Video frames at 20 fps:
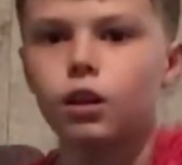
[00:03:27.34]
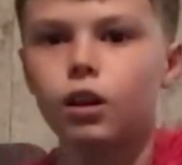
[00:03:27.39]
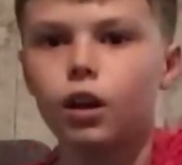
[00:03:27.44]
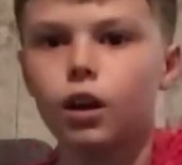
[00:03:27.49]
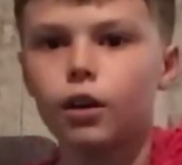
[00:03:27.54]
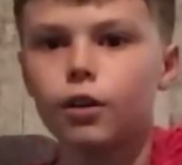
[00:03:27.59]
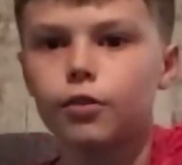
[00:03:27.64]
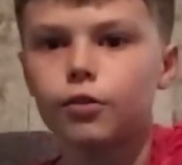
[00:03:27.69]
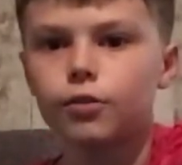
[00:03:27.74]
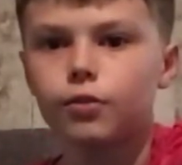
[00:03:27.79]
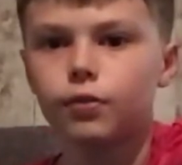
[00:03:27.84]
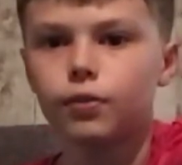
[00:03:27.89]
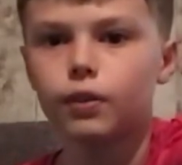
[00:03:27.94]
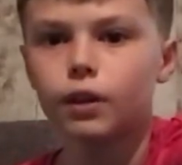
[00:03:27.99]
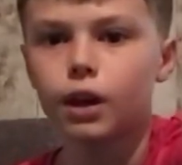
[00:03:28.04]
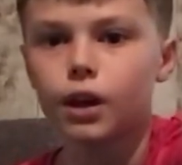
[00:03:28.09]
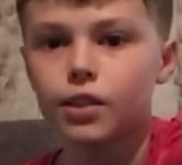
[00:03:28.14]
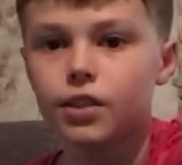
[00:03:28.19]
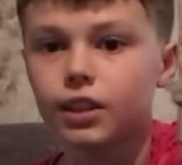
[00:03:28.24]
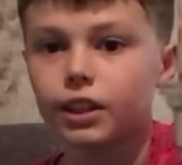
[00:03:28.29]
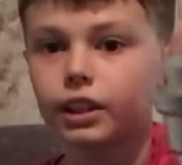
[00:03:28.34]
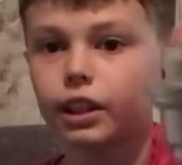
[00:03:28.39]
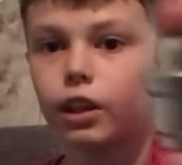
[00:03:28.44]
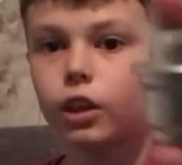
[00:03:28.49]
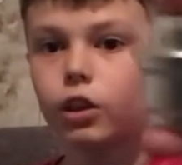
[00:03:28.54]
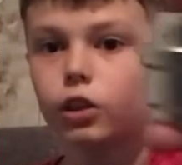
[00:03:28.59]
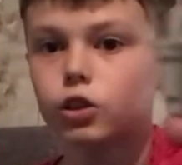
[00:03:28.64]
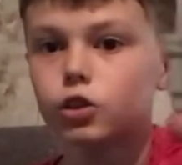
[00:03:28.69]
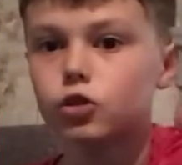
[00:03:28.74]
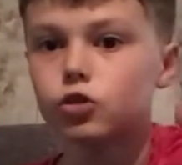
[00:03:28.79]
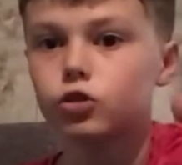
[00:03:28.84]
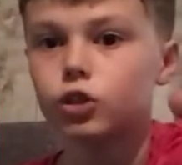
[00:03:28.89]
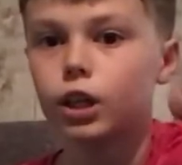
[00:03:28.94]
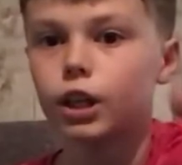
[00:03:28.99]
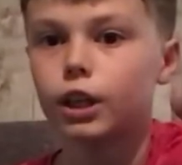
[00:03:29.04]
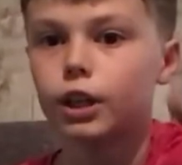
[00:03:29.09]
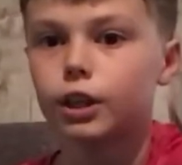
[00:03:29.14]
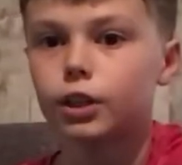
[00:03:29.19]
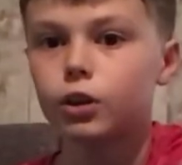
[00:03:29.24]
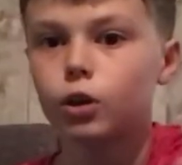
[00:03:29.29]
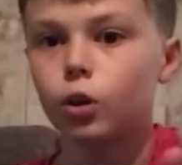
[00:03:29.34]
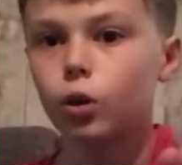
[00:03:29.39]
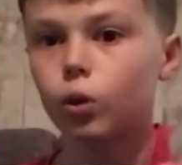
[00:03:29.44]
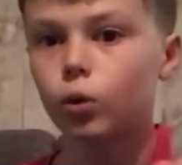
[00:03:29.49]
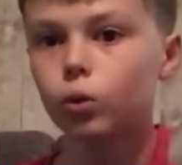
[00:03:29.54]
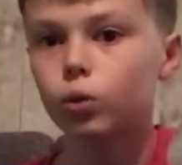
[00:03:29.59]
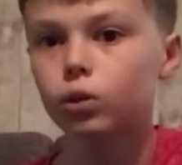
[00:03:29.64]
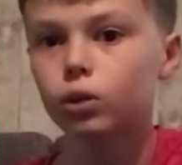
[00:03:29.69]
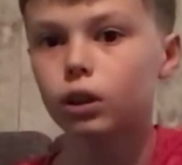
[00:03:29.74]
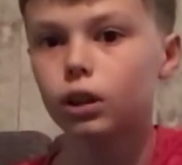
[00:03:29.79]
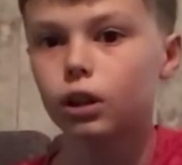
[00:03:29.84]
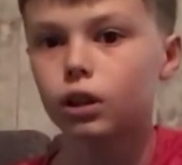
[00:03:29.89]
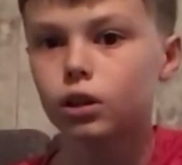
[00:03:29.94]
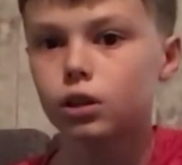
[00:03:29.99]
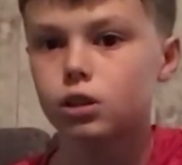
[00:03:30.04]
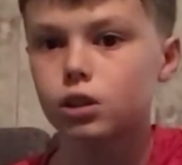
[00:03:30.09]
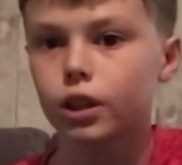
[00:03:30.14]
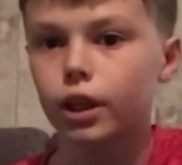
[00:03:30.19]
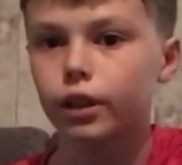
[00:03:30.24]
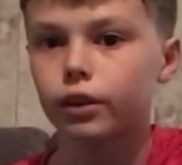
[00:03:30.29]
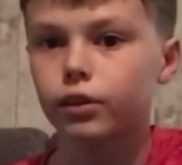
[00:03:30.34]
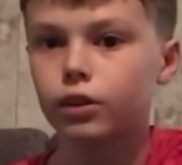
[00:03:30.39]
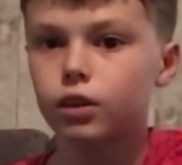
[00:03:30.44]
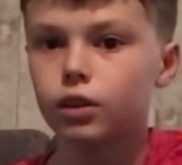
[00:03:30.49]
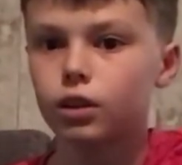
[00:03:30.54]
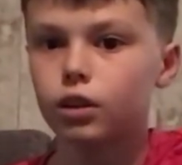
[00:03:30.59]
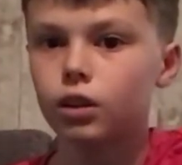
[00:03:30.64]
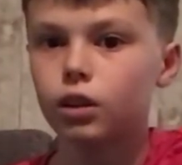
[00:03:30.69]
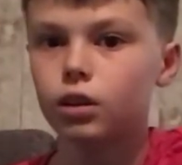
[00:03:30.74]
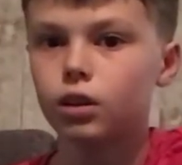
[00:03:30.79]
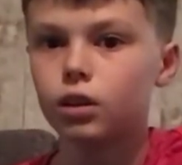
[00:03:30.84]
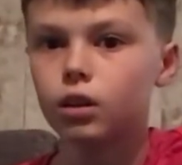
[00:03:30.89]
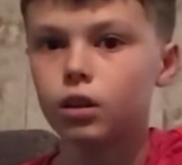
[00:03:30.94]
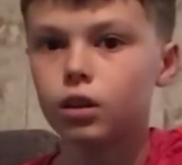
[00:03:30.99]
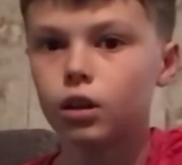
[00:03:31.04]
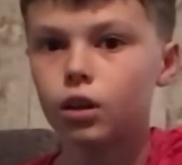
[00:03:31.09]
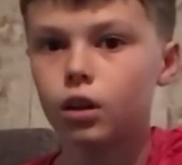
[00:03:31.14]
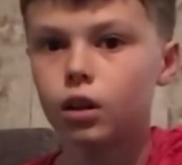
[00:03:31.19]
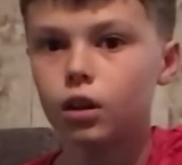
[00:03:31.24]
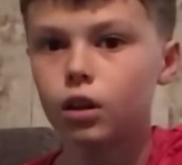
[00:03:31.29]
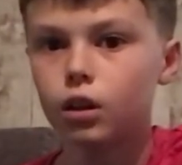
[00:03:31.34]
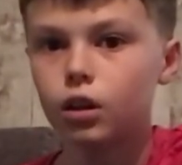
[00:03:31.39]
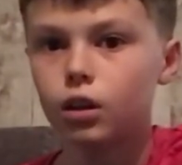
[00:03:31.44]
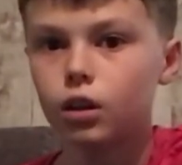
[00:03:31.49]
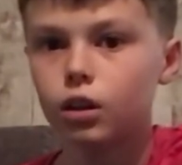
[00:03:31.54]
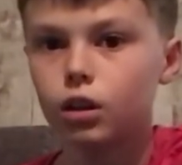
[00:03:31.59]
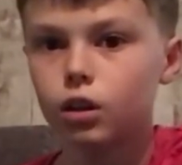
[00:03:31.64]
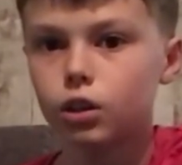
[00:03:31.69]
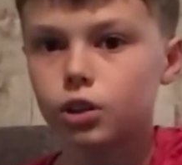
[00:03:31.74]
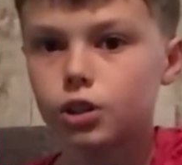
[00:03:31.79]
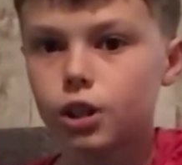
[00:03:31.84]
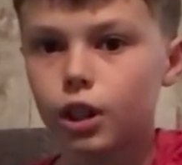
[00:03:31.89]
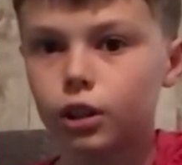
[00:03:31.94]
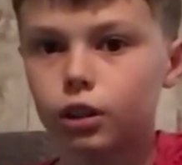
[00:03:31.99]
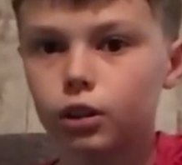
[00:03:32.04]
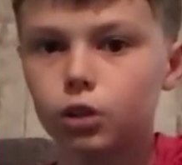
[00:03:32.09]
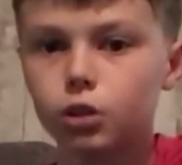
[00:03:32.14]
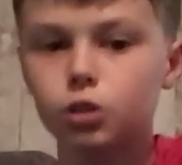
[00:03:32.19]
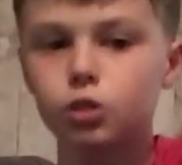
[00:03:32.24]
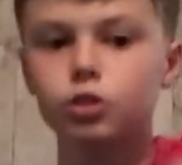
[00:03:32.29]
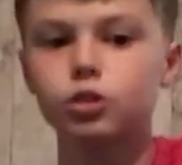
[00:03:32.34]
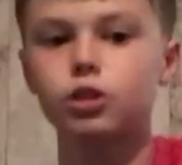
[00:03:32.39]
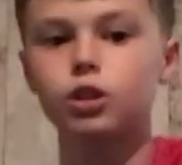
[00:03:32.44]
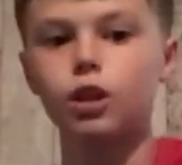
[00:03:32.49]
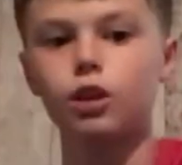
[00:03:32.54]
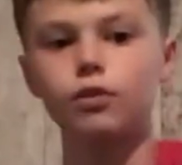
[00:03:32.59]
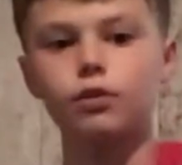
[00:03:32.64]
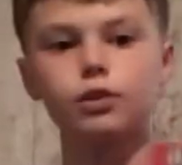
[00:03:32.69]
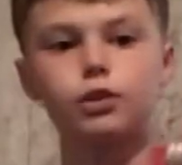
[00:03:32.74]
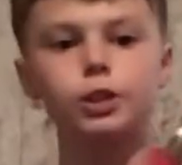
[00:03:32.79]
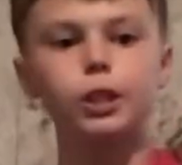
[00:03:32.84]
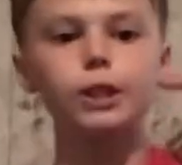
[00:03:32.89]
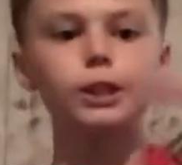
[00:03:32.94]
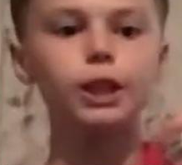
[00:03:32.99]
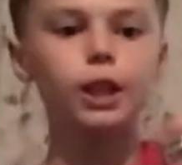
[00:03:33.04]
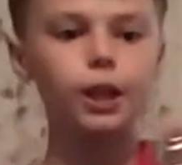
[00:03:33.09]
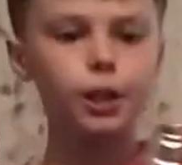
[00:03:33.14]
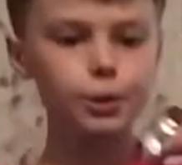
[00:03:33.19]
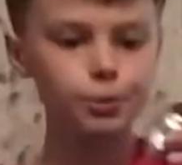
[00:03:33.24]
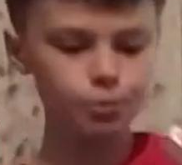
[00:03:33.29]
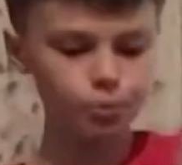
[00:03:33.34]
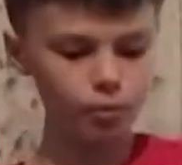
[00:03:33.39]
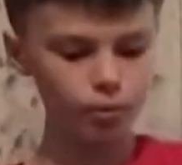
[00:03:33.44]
I think it looks really cool. It looks like Luke's Return of the Jedi.